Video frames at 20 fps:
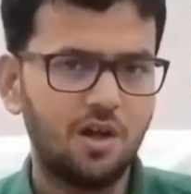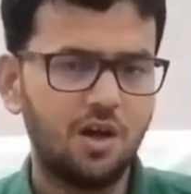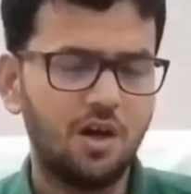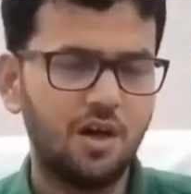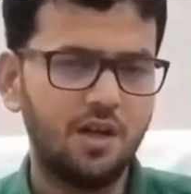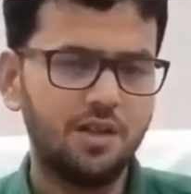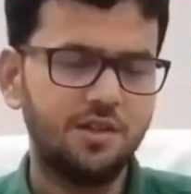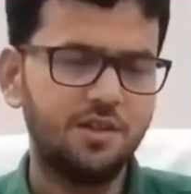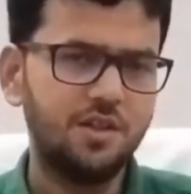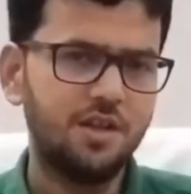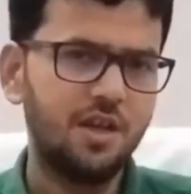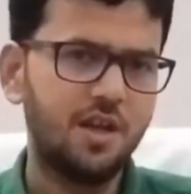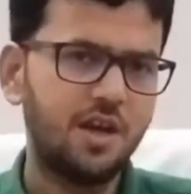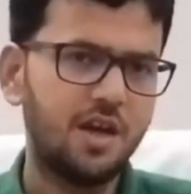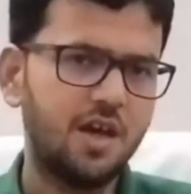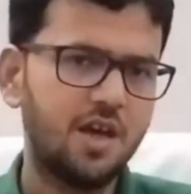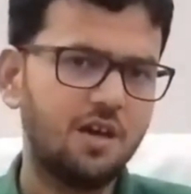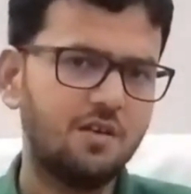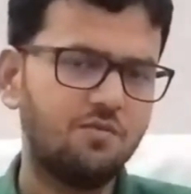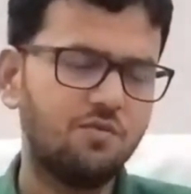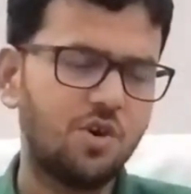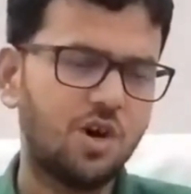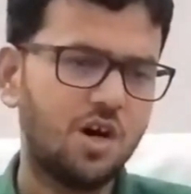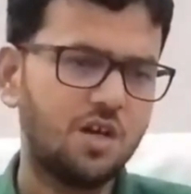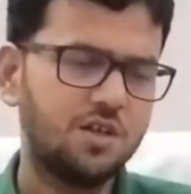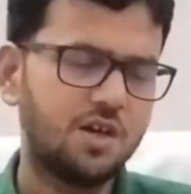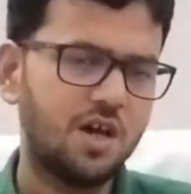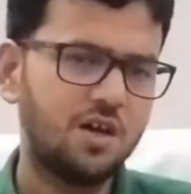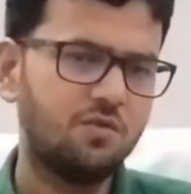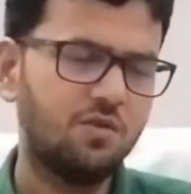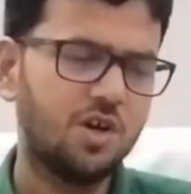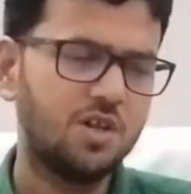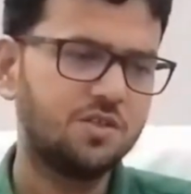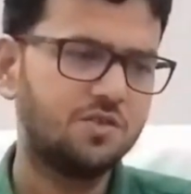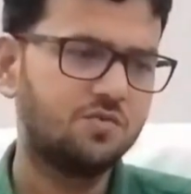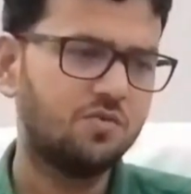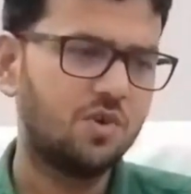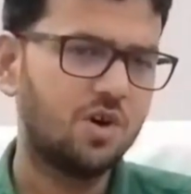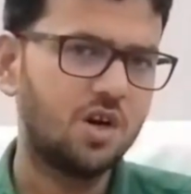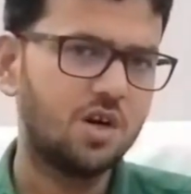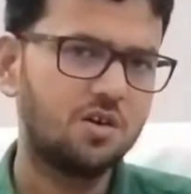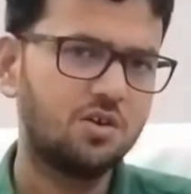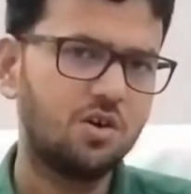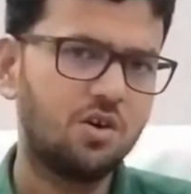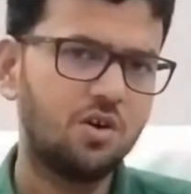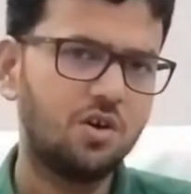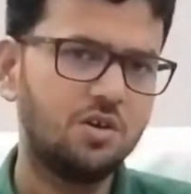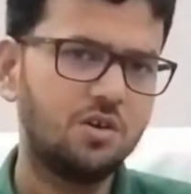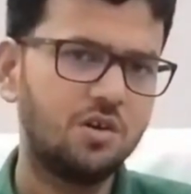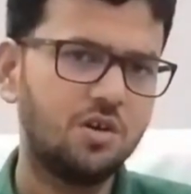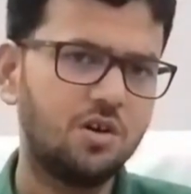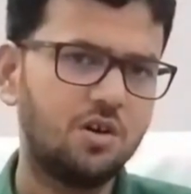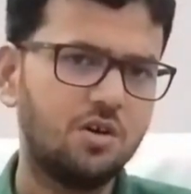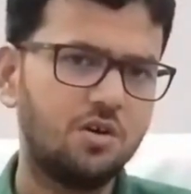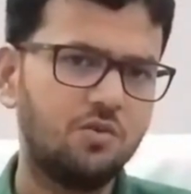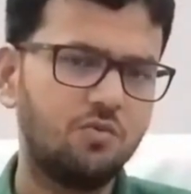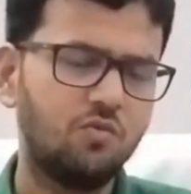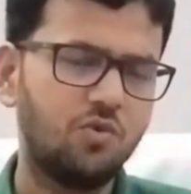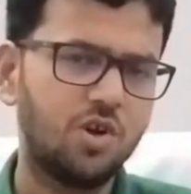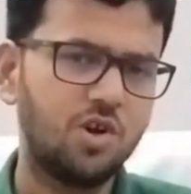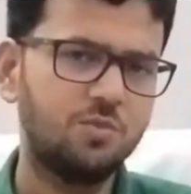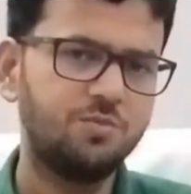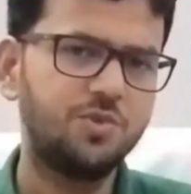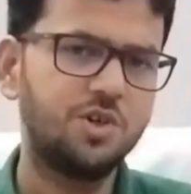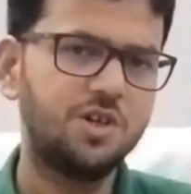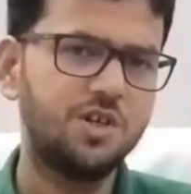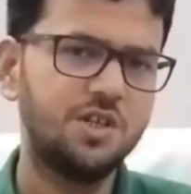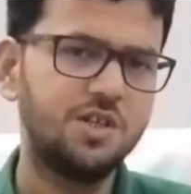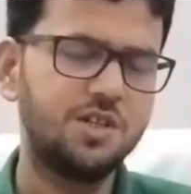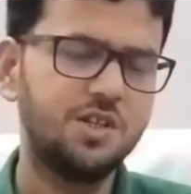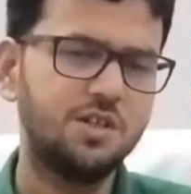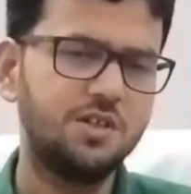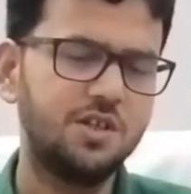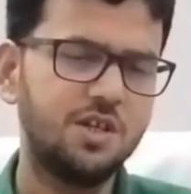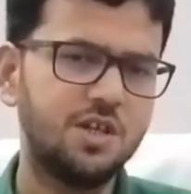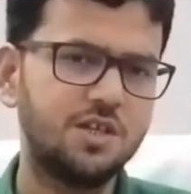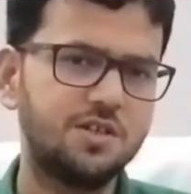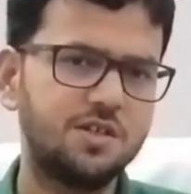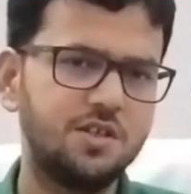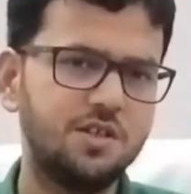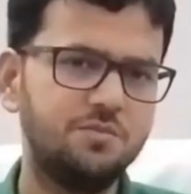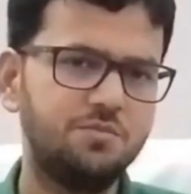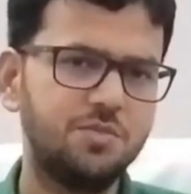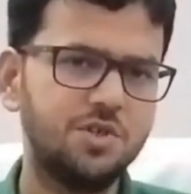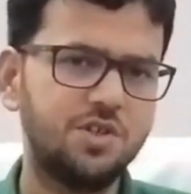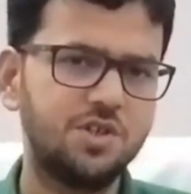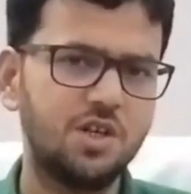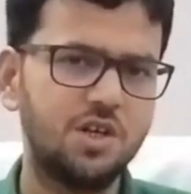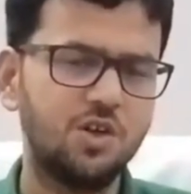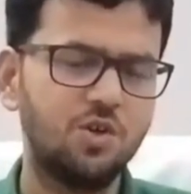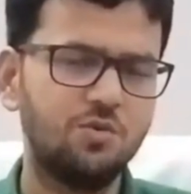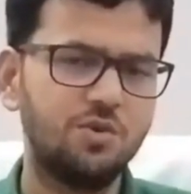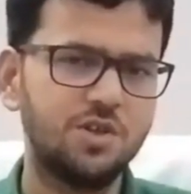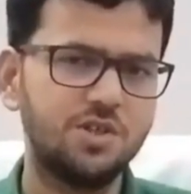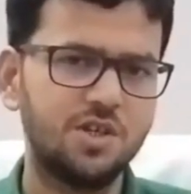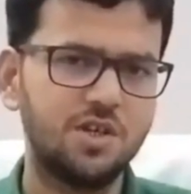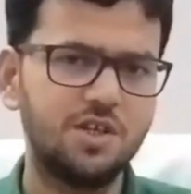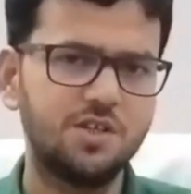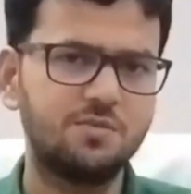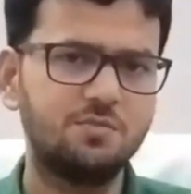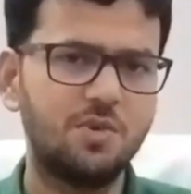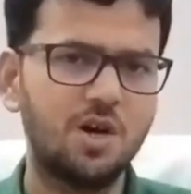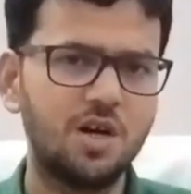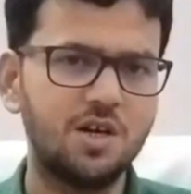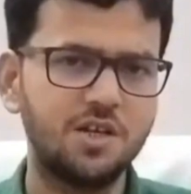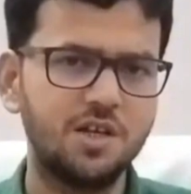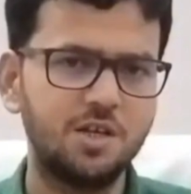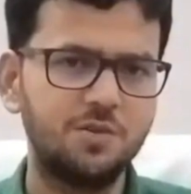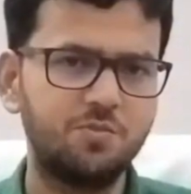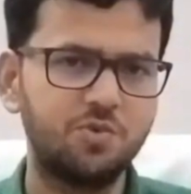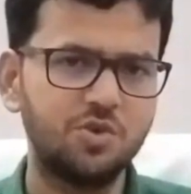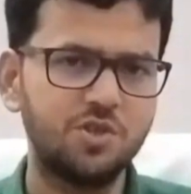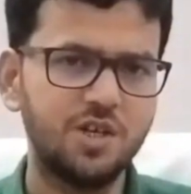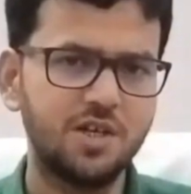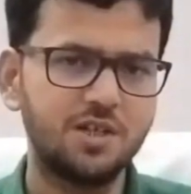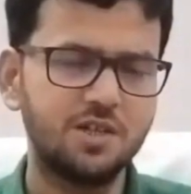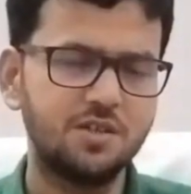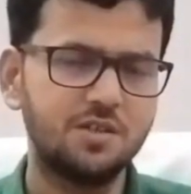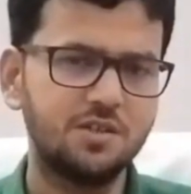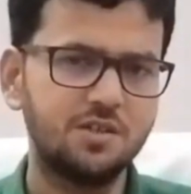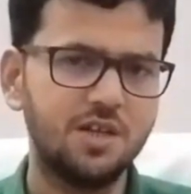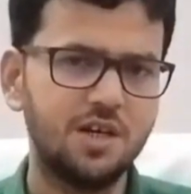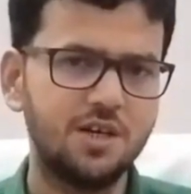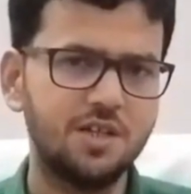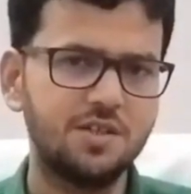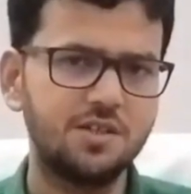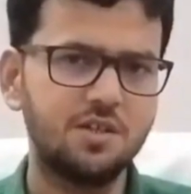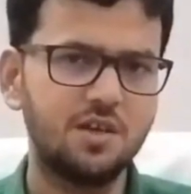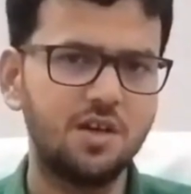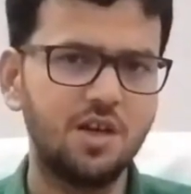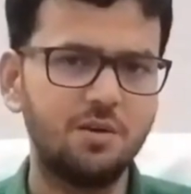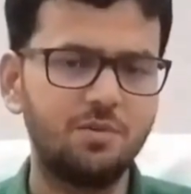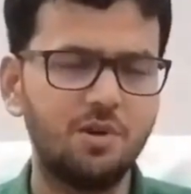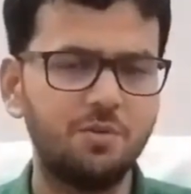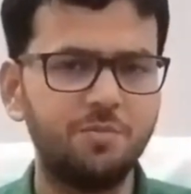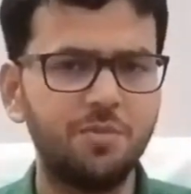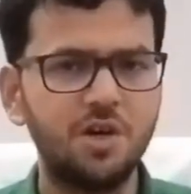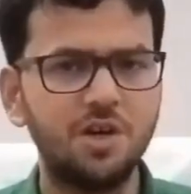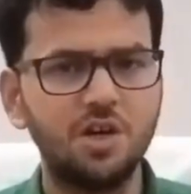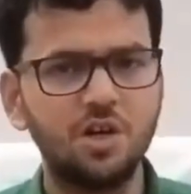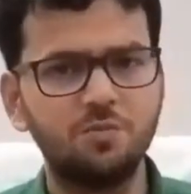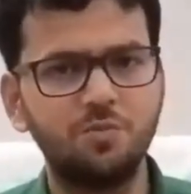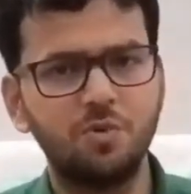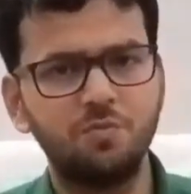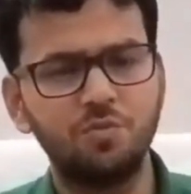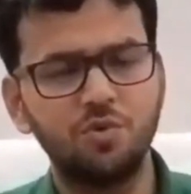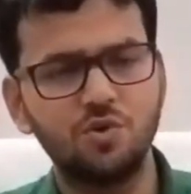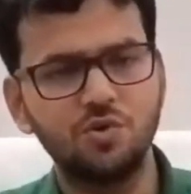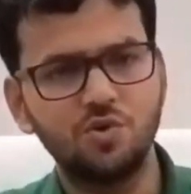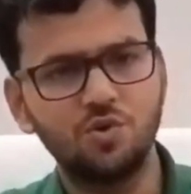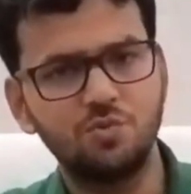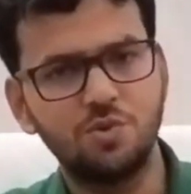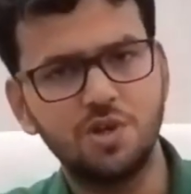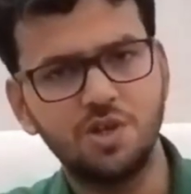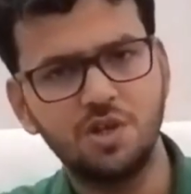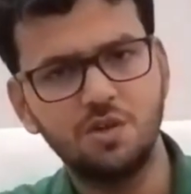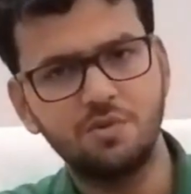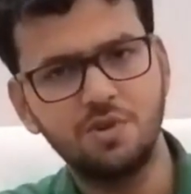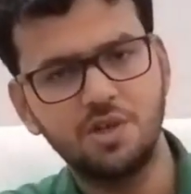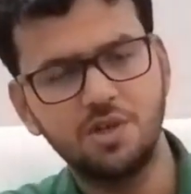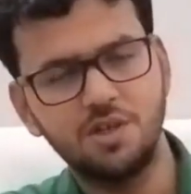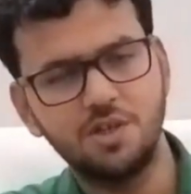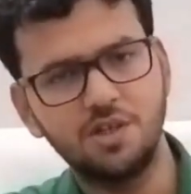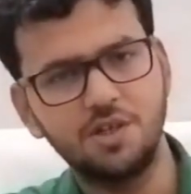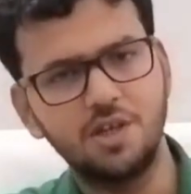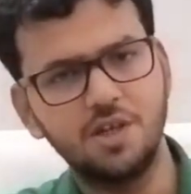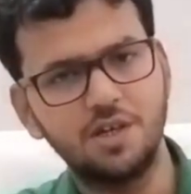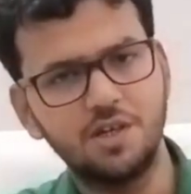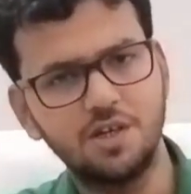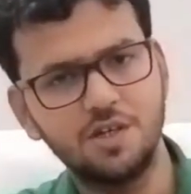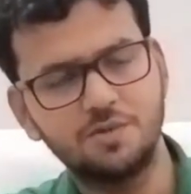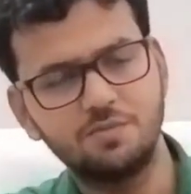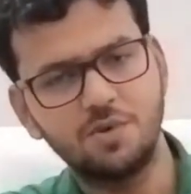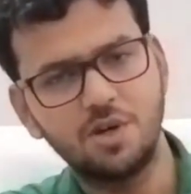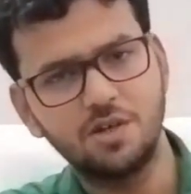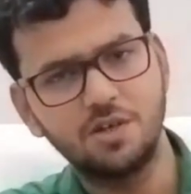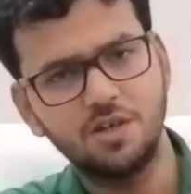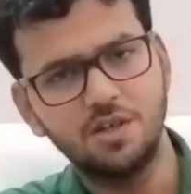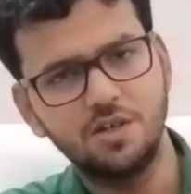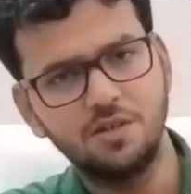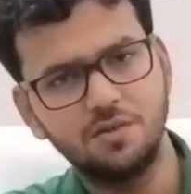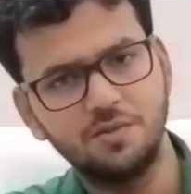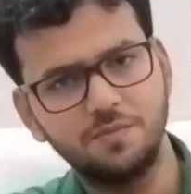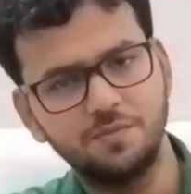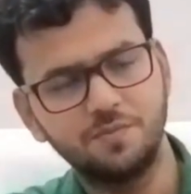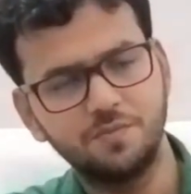And there I was worked on one of the DST mission innovation smart grid project, that is the development of a prosumer driven integrated smart grid.